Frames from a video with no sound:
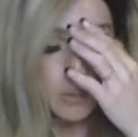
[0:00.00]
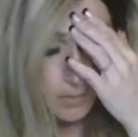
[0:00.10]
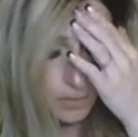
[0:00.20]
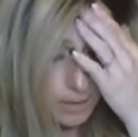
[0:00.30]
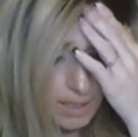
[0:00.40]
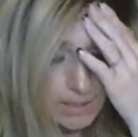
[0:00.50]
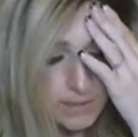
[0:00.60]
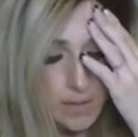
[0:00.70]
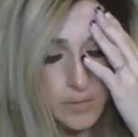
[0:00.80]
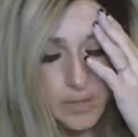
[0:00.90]
The last
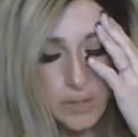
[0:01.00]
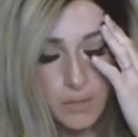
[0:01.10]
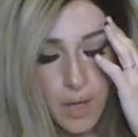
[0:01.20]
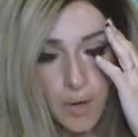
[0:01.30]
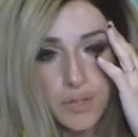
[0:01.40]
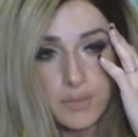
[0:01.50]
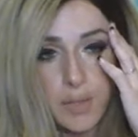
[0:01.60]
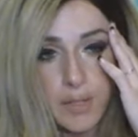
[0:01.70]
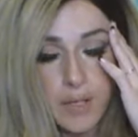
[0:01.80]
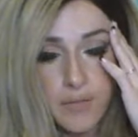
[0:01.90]
72 hours of my
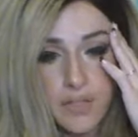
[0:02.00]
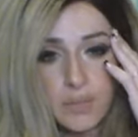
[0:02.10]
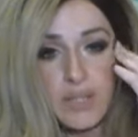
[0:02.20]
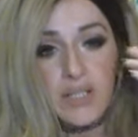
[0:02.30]
life has been